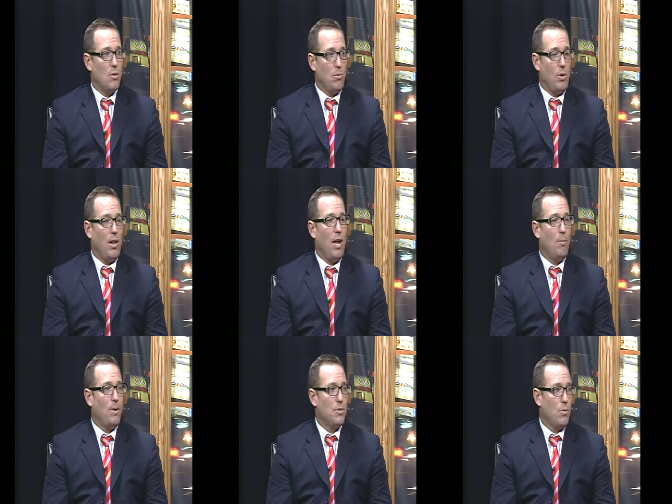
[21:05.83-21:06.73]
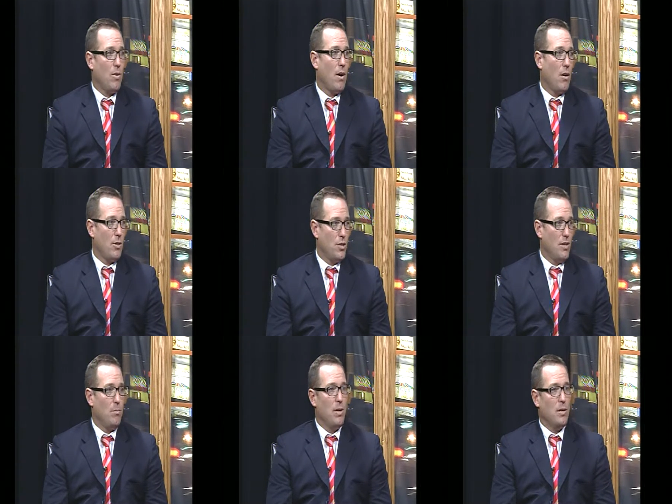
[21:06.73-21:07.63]
will help us with our
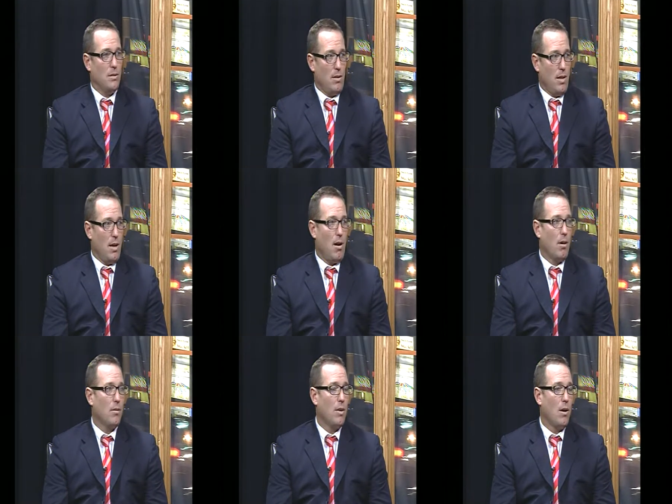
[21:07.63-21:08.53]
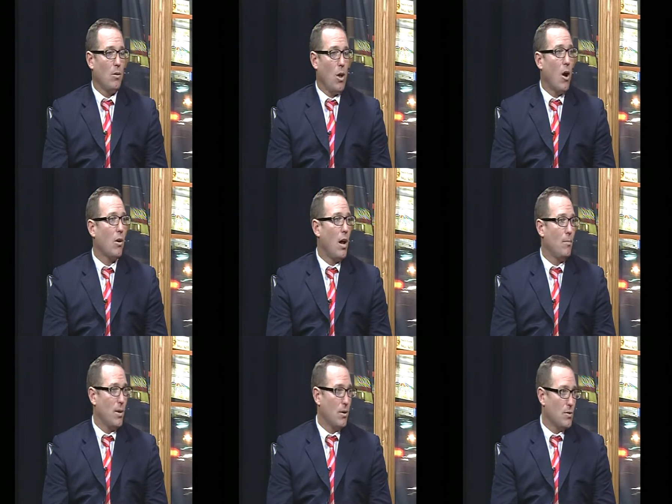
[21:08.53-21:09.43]
achievement in our long
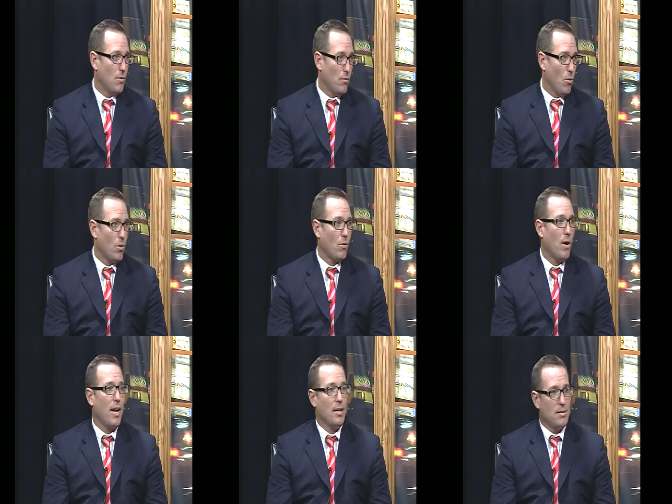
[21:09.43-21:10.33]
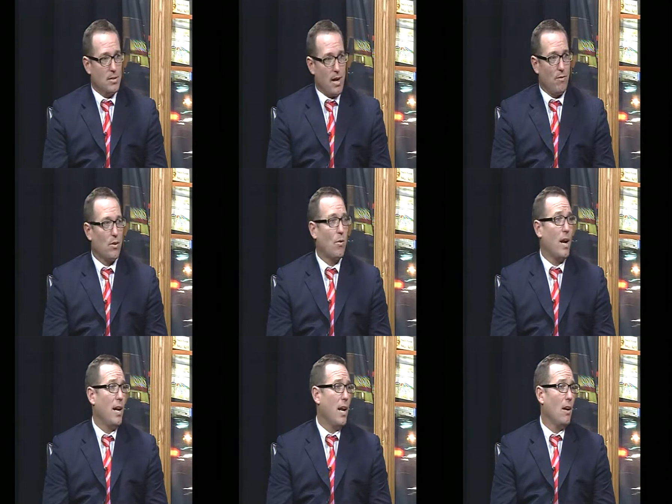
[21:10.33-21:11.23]
comp years of 4th grade and 7th
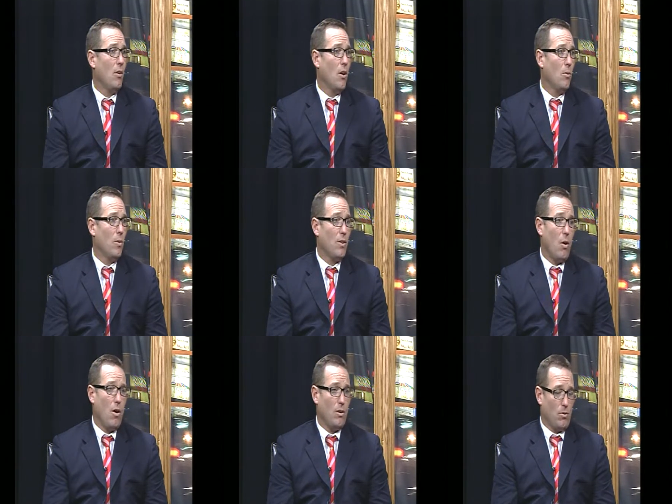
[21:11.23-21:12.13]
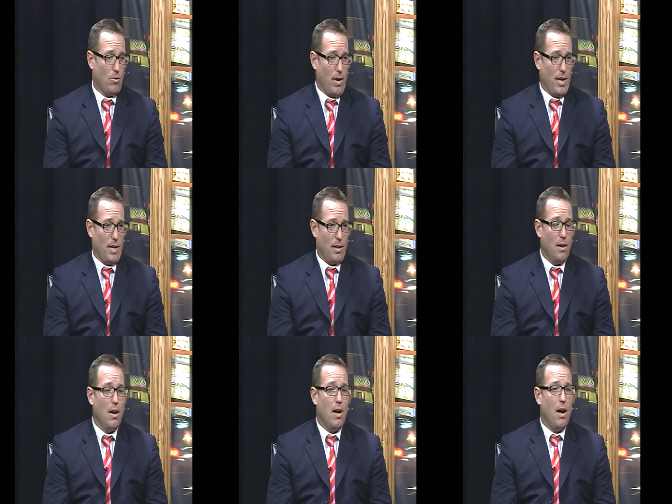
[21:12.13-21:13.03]
grade, and along with all grading
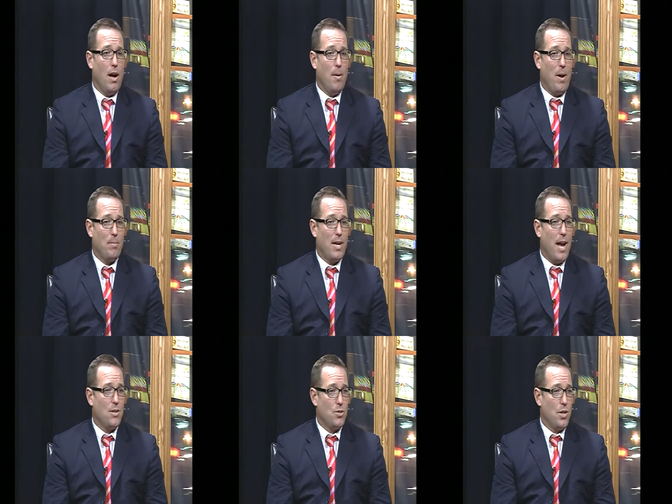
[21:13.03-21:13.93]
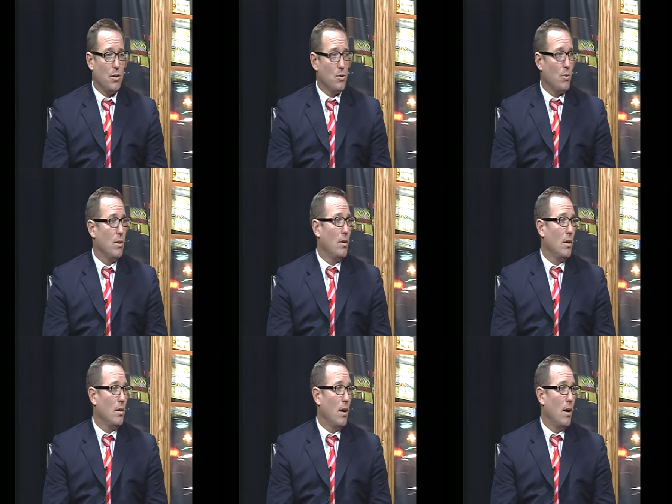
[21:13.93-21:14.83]
MCAS years with
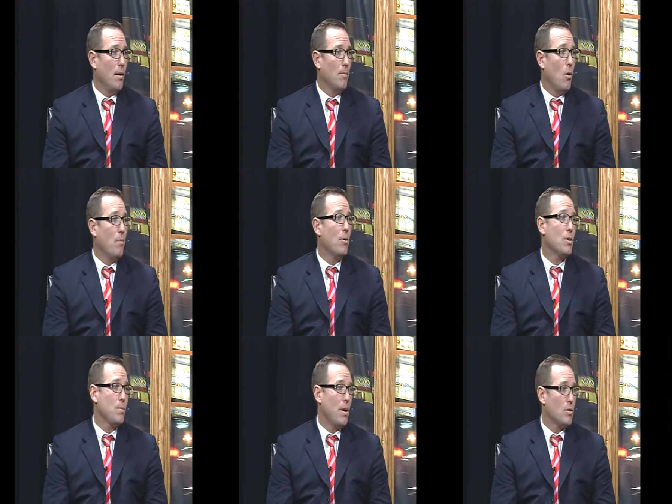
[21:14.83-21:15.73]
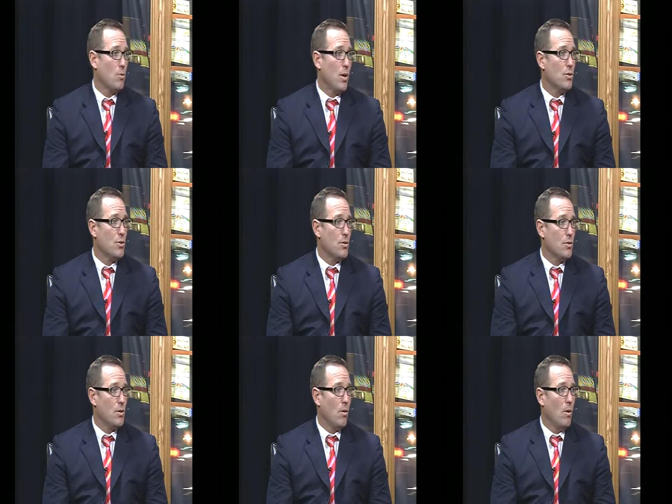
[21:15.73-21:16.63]
the open response questions.
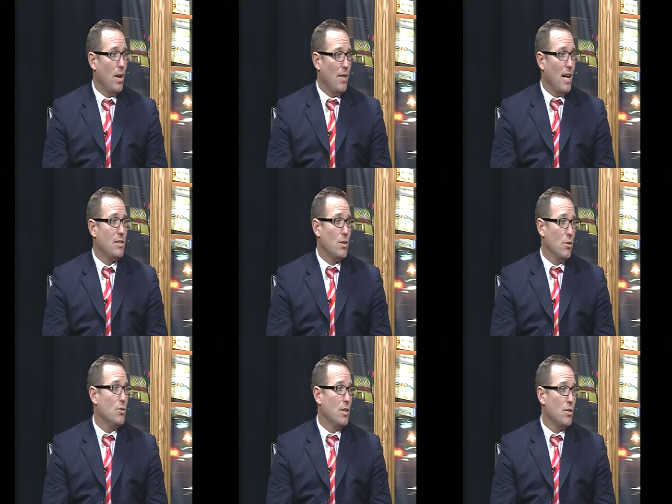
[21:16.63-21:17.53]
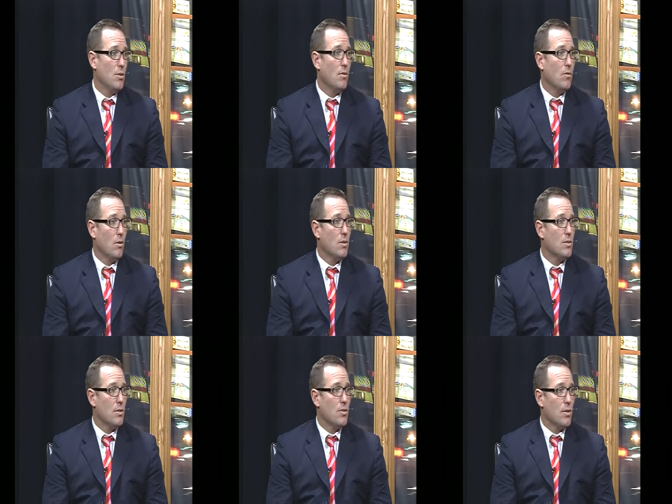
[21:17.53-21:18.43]
So that's a huge initiative for us
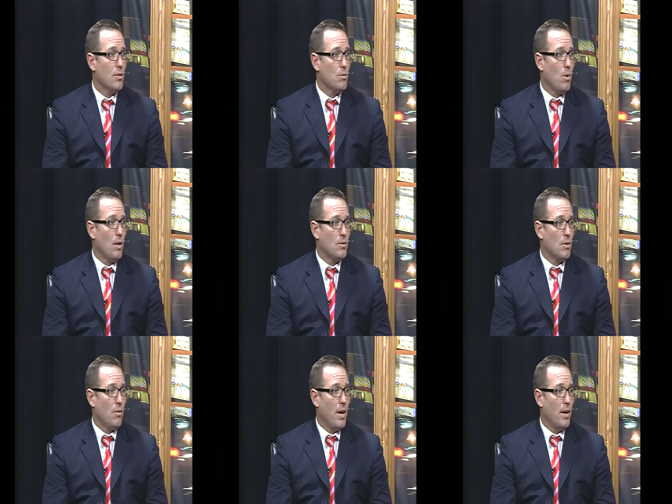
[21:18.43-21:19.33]
this year, as well as the writing.